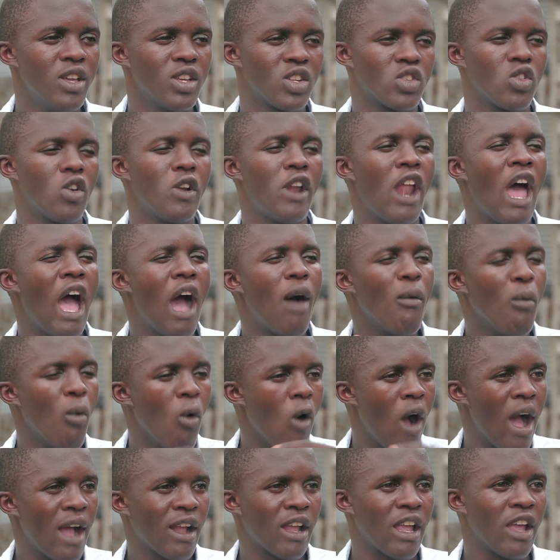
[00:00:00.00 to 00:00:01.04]
So now I'm
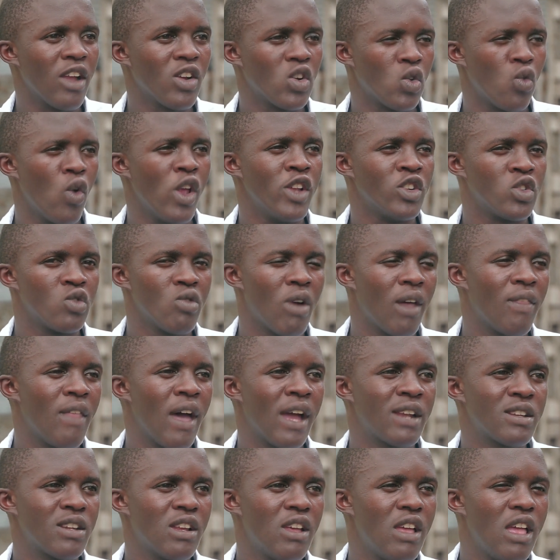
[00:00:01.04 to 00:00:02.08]
working to ensure
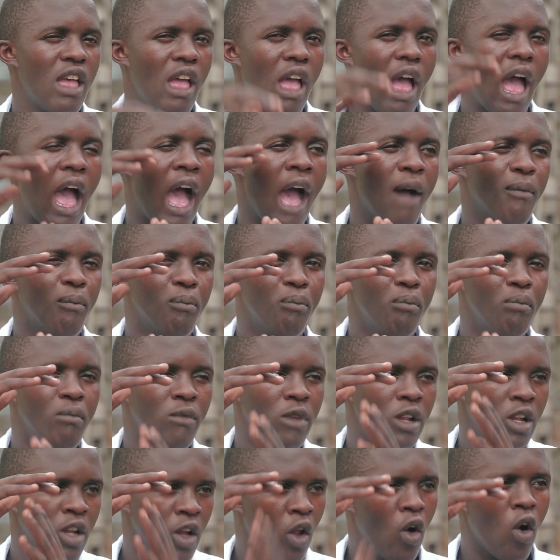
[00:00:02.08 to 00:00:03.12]
that
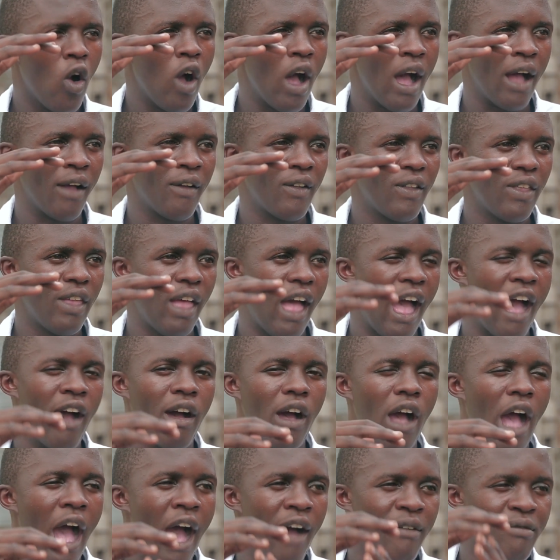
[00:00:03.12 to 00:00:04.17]
I'm lower.
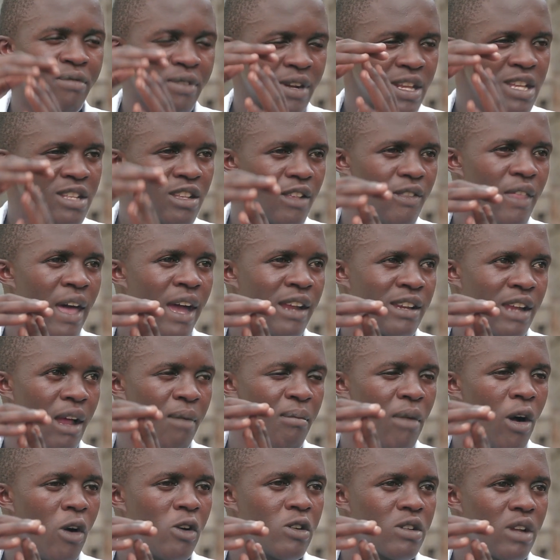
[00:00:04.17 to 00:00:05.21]
I've reached that
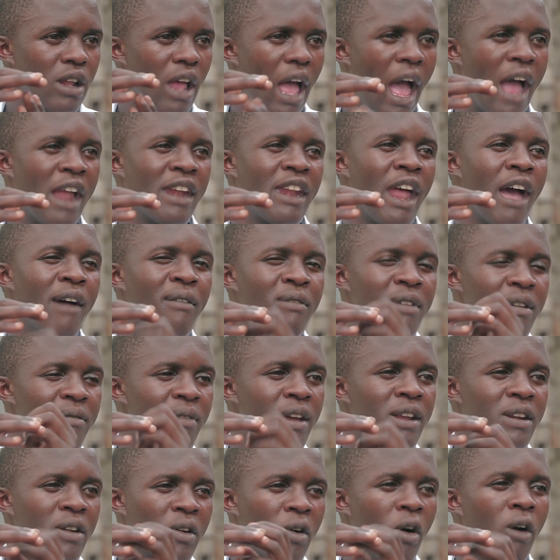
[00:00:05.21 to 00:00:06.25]
amount, and I've
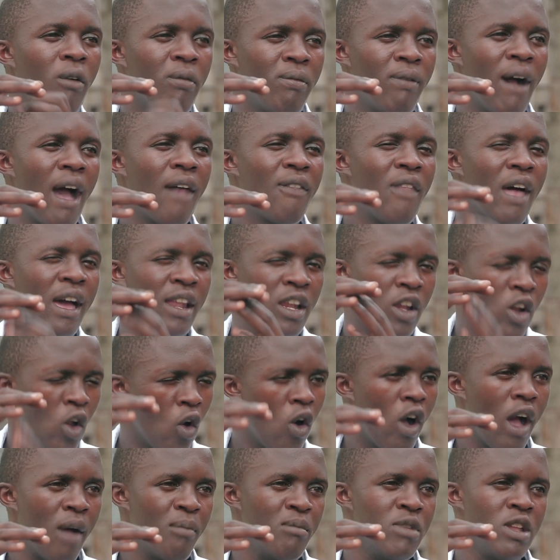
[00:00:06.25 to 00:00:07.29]
even go further
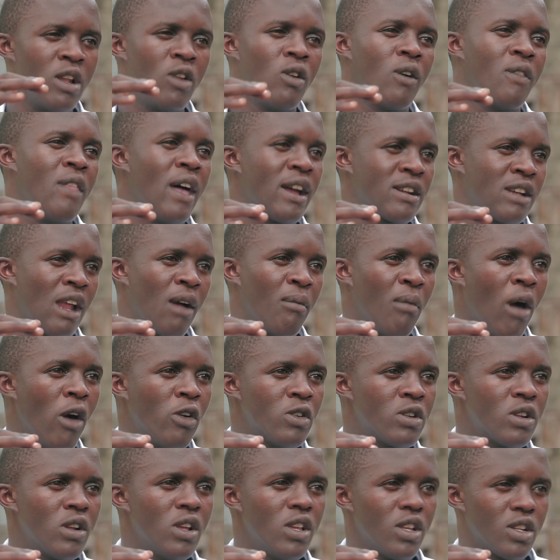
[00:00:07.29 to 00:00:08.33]
lower below that
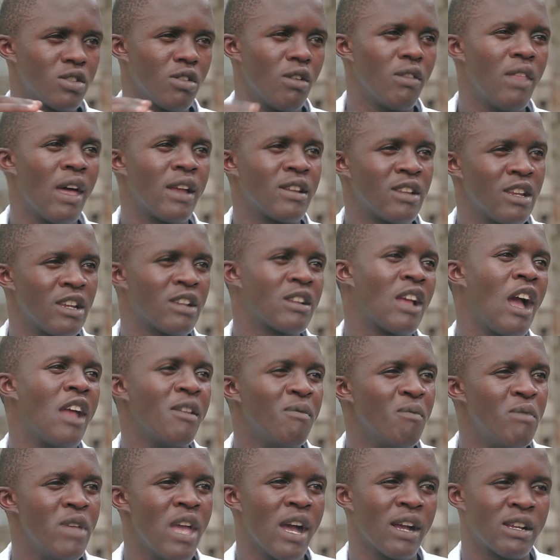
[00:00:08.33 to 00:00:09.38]
amount so that it
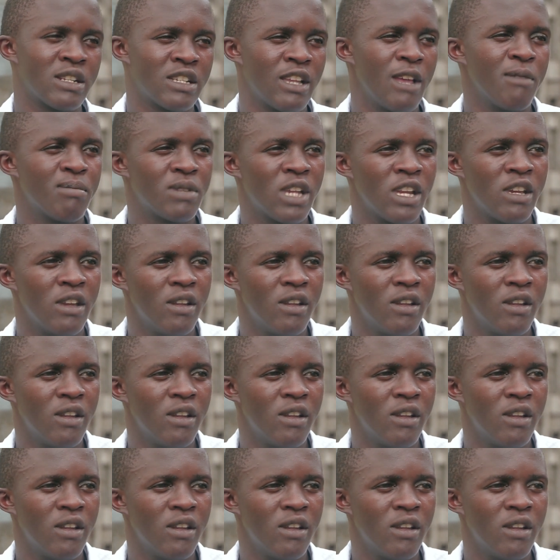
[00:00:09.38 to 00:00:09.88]
can be accepted.